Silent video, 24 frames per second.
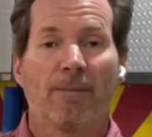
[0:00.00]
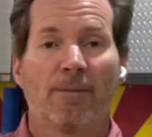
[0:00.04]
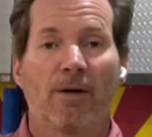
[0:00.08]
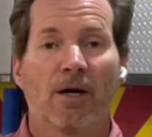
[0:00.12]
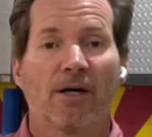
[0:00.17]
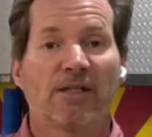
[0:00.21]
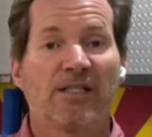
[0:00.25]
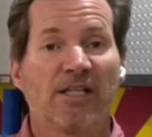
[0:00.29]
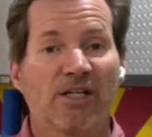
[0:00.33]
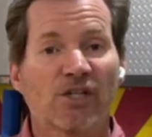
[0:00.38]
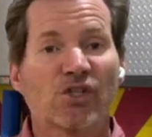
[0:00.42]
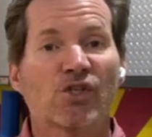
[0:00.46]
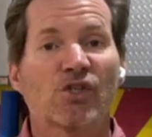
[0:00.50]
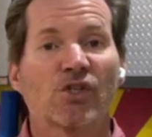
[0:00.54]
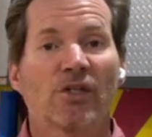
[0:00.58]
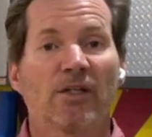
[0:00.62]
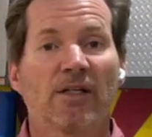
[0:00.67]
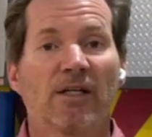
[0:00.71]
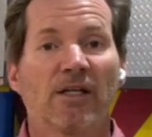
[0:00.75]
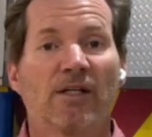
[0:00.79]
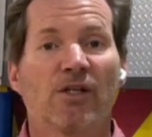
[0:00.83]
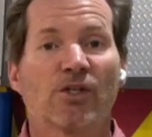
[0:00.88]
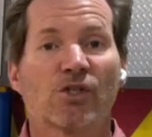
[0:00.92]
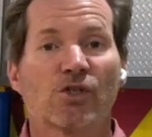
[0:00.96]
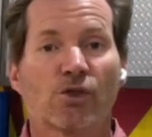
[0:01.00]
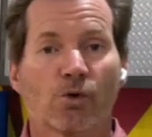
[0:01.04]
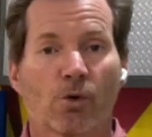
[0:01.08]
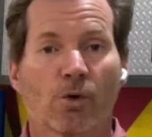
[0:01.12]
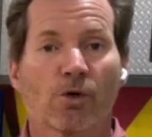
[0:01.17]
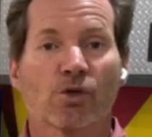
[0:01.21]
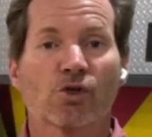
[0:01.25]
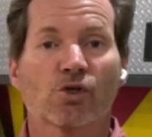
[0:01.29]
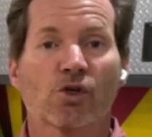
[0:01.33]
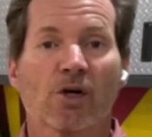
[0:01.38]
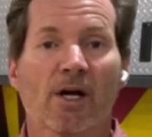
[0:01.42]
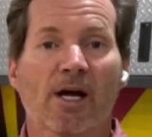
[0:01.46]
Additionally, the
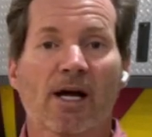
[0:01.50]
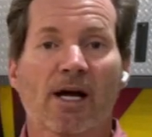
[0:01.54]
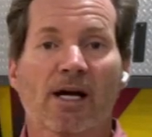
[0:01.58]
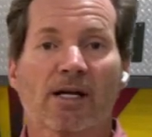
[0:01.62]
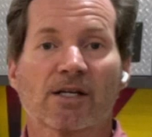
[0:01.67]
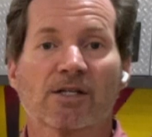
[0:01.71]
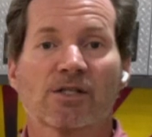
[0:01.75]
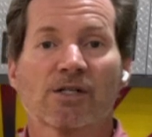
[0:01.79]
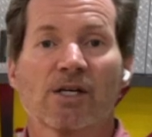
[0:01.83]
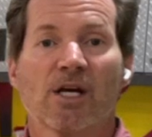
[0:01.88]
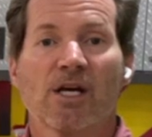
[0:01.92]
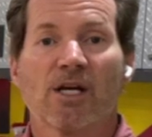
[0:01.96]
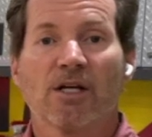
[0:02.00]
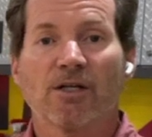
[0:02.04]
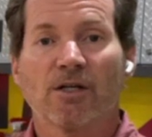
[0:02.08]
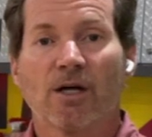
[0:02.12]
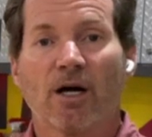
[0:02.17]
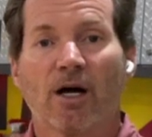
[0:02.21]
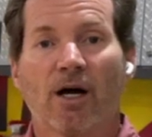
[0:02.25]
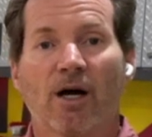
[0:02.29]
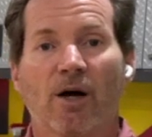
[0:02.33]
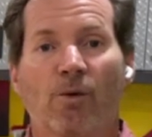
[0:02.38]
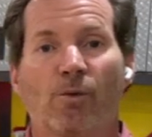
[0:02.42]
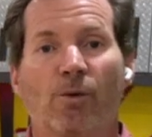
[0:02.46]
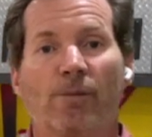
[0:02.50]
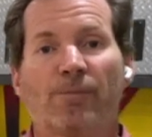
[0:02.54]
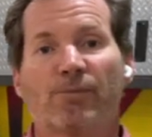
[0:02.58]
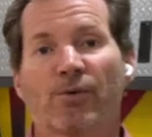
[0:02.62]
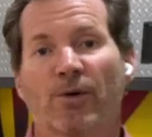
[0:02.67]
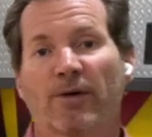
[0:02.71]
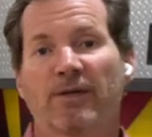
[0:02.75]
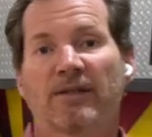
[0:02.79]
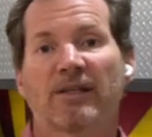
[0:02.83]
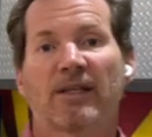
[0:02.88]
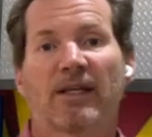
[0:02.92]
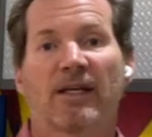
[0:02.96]
Zortrax would
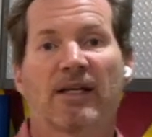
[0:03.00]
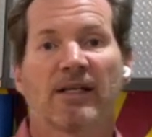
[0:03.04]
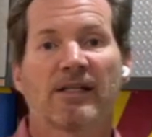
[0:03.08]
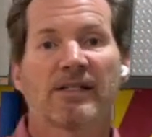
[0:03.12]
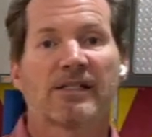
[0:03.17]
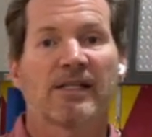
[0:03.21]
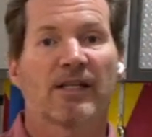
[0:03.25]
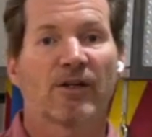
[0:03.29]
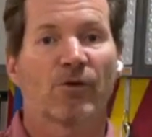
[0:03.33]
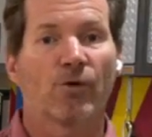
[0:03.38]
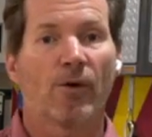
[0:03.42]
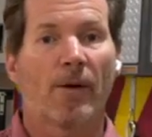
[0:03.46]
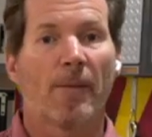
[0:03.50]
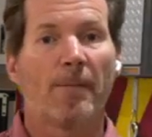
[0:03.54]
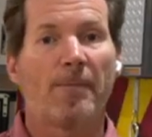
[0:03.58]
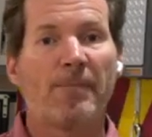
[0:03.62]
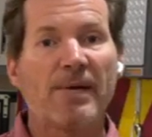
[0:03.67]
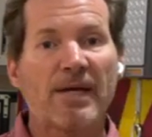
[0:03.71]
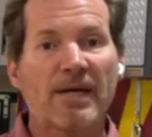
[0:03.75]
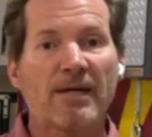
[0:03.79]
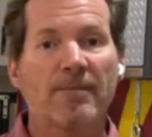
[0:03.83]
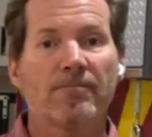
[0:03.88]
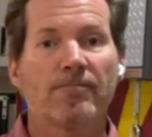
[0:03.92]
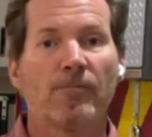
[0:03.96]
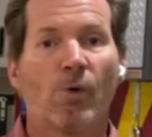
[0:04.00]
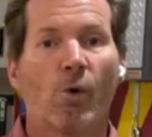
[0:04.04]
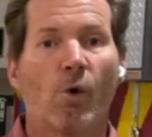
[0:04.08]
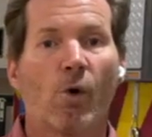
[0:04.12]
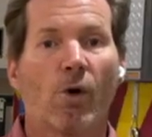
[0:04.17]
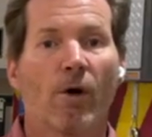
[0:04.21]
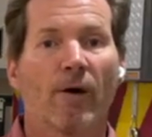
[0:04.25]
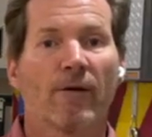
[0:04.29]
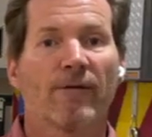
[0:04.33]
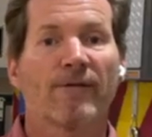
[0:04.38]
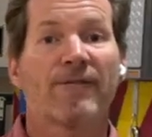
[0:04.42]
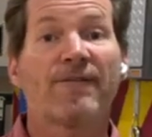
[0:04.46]
print things that are a bit
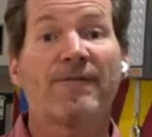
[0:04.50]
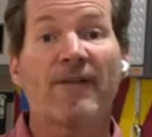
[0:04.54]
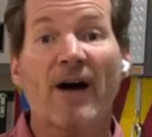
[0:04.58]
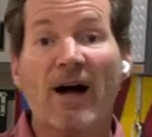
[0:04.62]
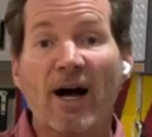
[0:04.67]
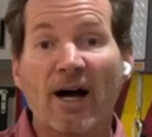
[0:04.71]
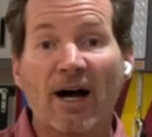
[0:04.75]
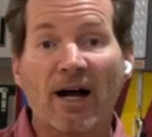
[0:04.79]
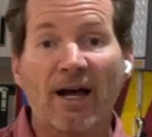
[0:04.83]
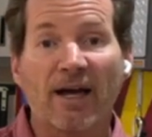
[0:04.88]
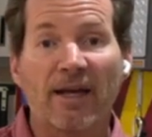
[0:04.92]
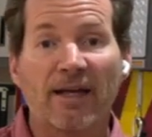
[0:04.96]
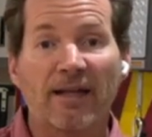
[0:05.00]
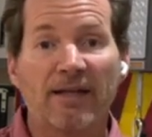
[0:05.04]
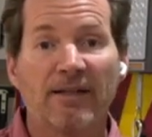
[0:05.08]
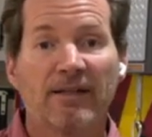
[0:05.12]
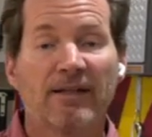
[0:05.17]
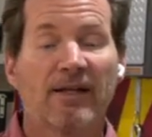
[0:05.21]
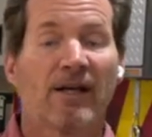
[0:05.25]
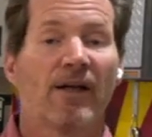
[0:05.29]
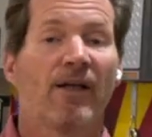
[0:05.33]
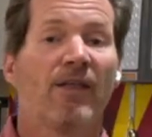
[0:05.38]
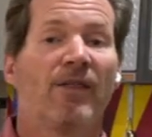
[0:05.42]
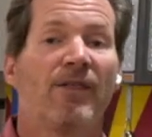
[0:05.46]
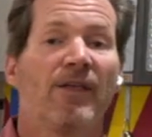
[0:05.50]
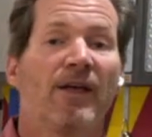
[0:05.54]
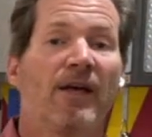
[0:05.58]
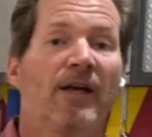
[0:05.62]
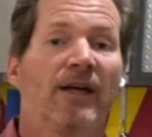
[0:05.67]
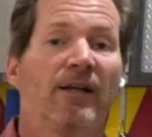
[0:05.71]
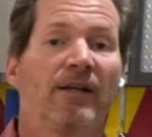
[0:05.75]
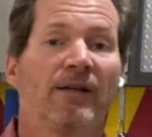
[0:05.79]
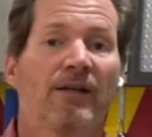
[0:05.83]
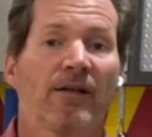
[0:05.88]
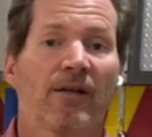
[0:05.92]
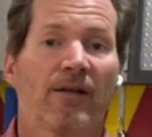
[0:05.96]
more fine
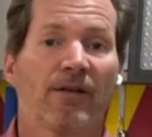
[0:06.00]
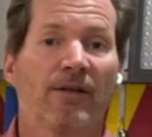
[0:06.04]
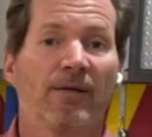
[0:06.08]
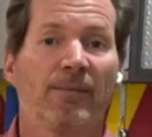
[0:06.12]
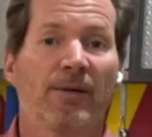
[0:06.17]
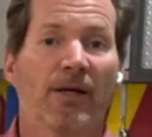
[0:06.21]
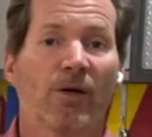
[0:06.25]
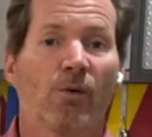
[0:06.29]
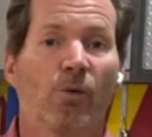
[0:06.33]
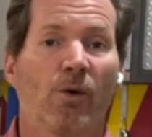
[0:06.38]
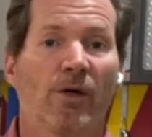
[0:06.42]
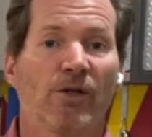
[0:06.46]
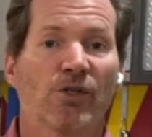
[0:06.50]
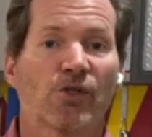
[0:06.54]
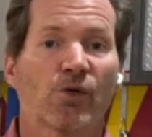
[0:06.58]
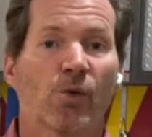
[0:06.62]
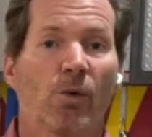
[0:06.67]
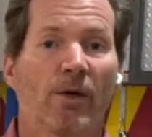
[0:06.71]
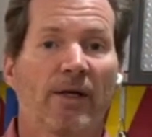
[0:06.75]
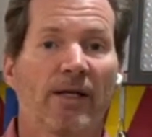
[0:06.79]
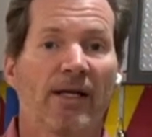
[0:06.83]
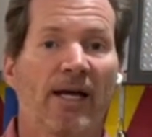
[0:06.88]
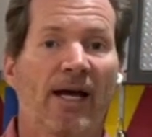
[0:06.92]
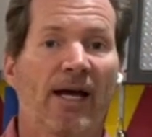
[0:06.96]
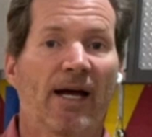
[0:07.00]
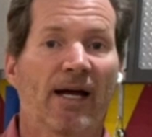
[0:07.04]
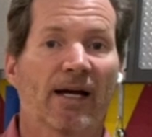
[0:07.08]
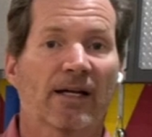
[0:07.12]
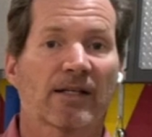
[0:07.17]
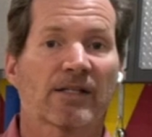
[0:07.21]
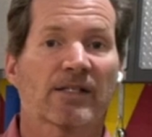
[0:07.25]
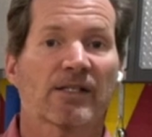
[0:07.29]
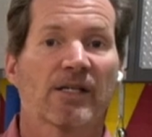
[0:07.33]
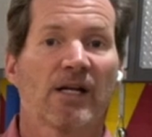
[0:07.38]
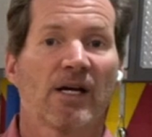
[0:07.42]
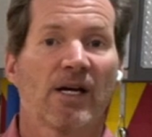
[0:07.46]
than the Big 120X,
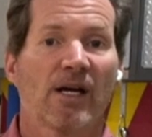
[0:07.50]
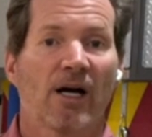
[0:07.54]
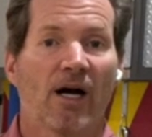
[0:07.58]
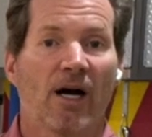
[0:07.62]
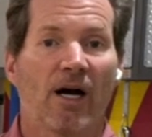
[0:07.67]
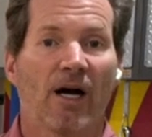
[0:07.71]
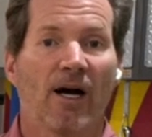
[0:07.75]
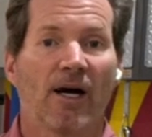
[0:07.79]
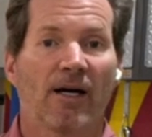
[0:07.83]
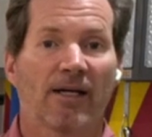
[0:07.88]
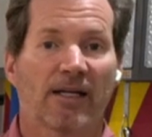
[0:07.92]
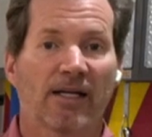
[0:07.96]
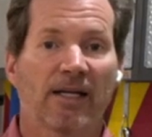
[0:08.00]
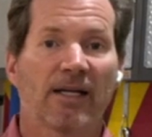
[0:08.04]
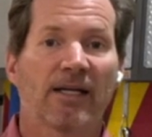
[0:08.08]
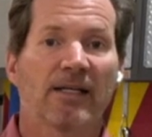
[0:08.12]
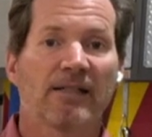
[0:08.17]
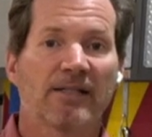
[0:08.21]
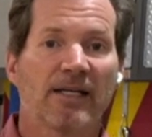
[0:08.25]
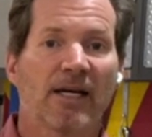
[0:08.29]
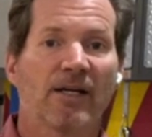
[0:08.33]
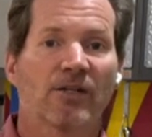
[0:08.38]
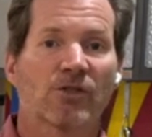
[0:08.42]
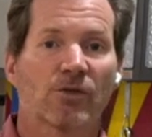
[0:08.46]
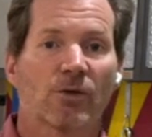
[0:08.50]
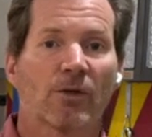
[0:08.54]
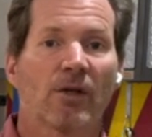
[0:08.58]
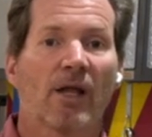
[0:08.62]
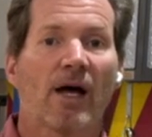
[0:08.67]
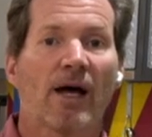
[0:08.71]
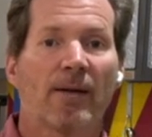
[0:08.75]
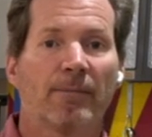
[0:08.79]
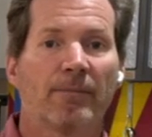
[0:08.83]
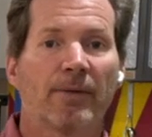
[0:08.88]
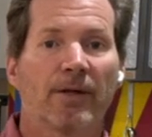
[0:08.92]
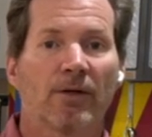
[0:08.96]
getting down to a
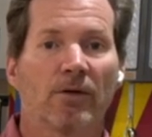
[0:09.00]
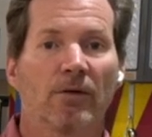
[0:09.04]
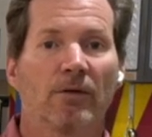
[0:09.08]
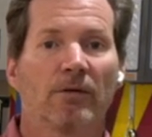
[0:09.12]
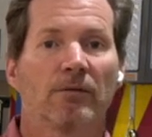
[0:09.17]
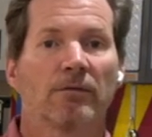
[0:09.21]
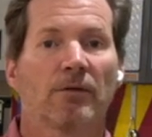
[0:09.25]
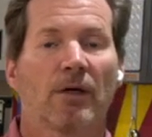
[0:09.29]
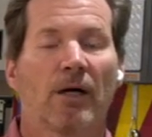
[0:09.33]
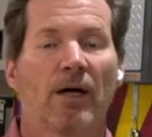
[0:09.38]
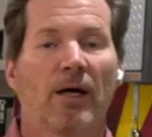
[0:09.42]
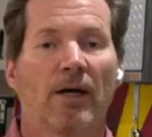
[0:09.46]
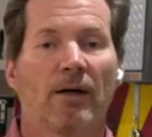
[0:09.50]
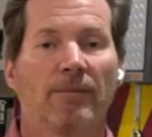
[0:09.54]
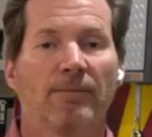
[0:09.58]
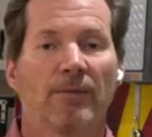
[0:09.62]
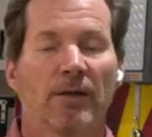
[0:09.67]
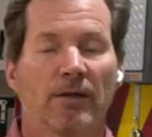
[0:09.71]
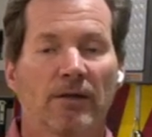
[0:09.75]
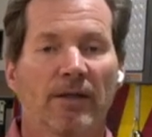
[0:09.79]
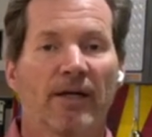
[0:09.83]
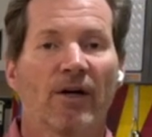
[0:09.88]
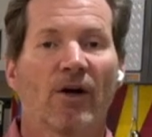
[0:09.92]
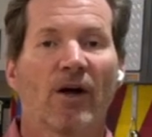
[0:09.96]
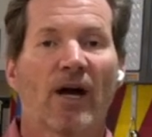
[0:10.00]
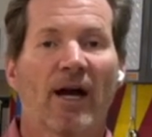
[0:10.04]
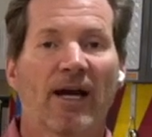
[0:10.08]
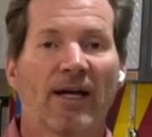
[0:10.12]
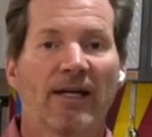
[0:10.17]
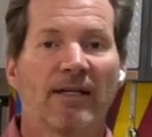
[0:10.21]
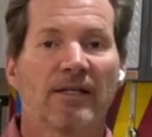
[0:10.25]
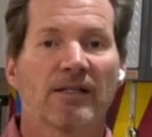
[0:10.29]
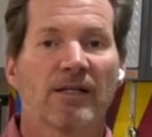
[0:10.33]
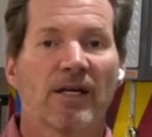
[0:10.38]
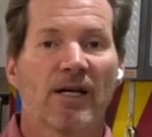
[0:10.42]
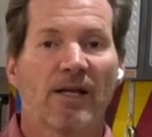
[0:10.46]
lot better layer
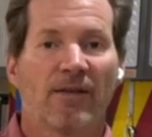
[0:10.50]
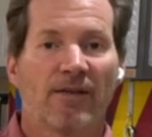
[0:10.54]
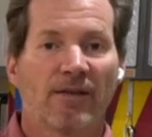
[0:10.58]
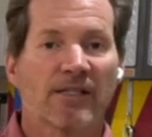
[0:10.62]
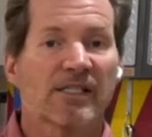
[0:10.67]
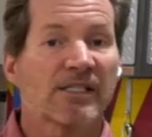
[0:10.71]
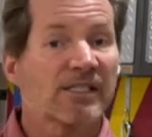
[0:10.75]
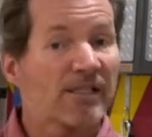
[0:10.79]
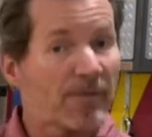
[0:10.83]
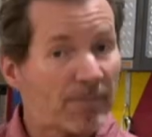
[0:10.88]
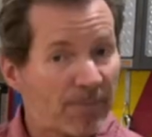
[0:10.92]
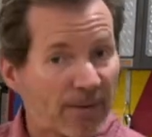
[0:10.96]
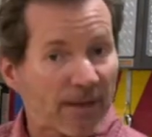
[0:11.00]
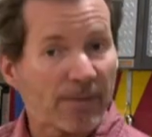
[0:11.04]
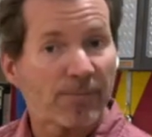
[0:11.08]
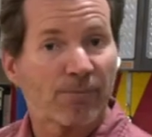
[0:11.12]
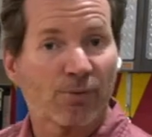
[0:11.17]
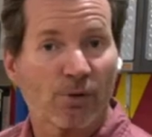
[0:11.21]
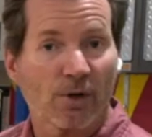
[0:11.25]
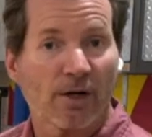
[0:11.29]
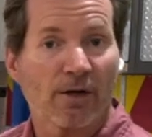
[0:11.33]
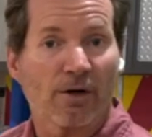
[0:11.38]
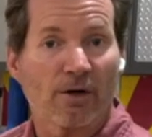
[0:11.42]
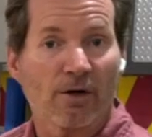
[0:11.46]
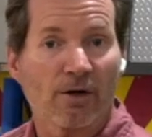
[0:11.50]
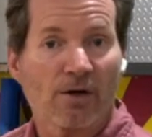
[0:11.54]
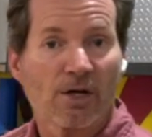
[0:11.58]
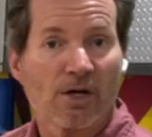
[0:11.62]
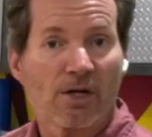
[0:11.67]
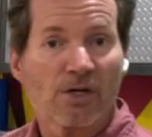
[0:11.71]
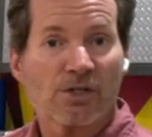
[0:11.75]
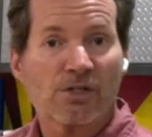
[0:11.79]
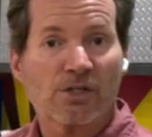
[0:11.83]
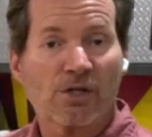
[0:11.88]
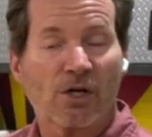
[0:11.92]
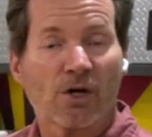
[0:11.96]
height. This is a big printer.
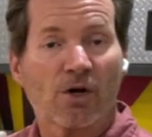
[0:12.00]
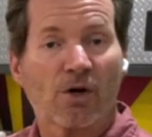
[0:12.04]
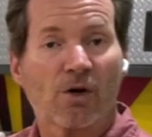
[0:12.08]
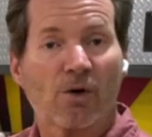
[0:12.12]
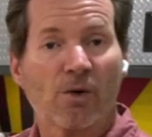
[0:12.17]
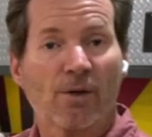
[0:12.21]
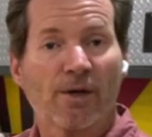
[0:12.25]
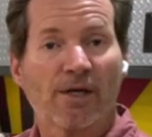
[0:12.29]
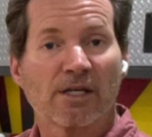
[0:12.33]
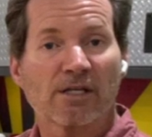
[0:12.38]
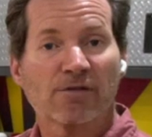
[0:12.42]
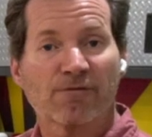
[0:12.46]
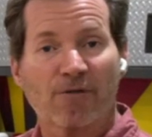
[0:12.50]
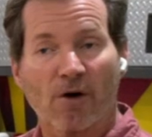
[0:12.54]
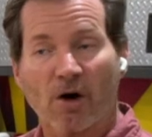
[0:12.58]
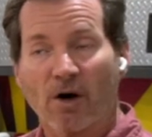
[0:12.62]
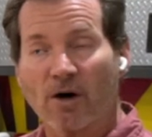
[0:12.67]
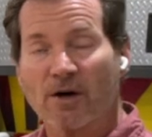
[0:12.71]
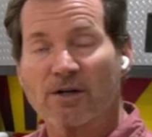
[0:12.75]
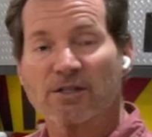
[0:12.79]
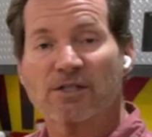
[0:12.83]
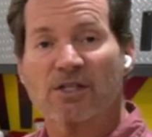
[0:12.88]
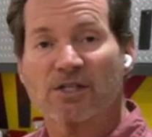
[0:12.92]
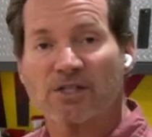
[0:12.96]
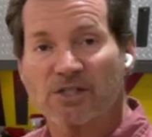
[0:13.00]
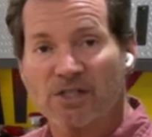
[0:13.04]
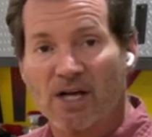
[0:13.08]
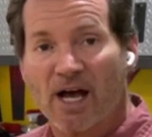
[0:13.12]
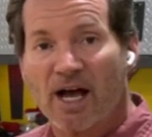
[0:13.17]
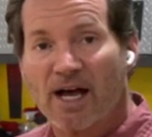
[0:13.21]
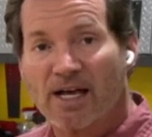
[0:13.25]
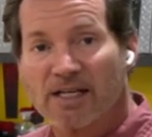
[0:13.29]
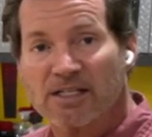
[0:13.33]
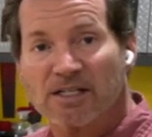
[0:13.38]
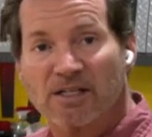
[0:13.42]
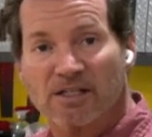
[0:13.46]
So as far as the
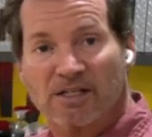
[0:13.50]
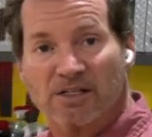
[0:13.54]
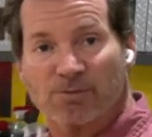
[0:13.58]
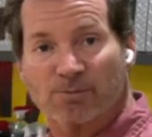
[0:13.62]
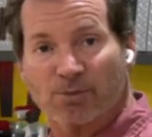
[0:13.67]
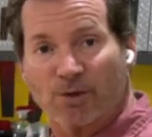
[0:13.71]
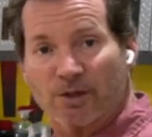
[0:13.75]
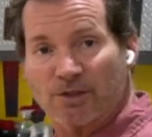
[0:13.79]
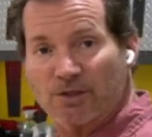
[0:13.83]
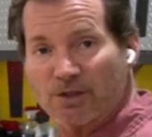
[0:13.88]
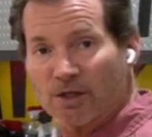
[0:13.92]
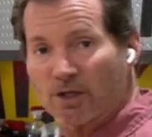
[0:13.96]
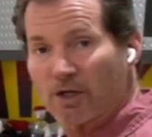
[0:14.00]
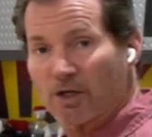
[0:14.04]
size of this printer